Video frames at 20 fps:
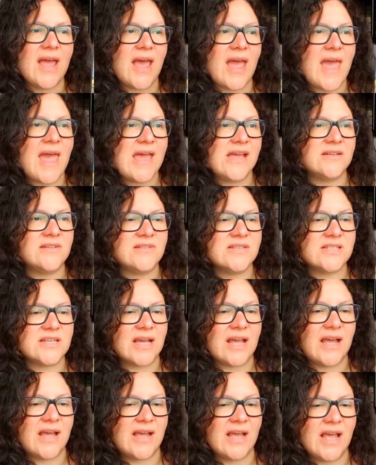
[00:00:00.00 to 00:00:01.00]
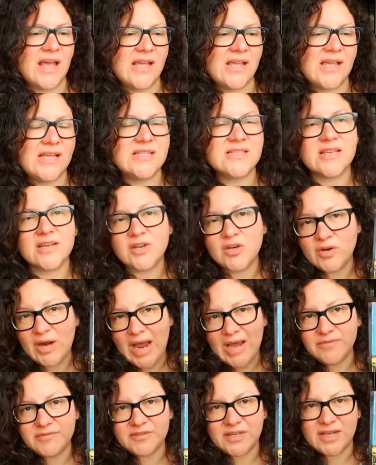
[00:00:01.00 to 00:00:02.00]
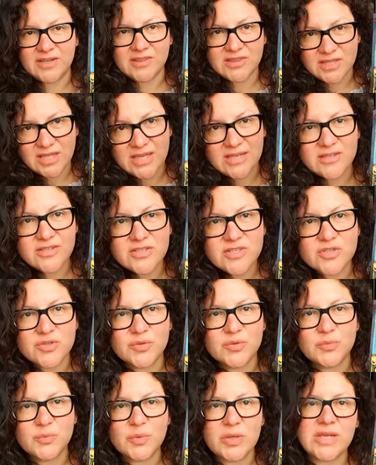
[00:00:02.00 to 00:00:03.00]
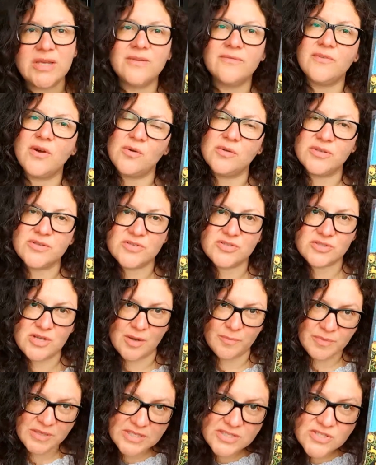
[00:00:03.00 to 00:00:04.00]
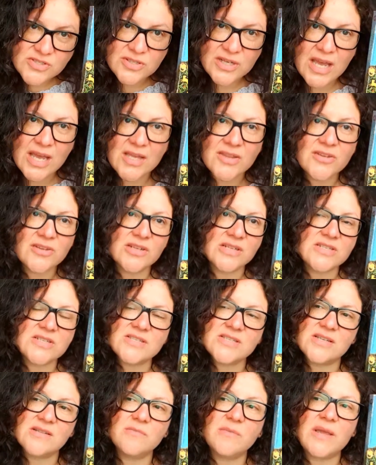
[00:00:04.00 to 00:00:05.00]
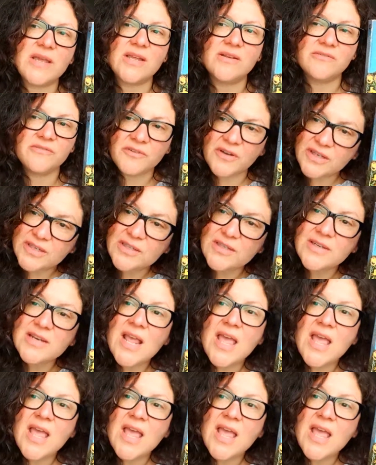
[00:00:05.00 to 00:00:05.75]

And uh, it's a craft, I think, to weave all those topics together and still make it fun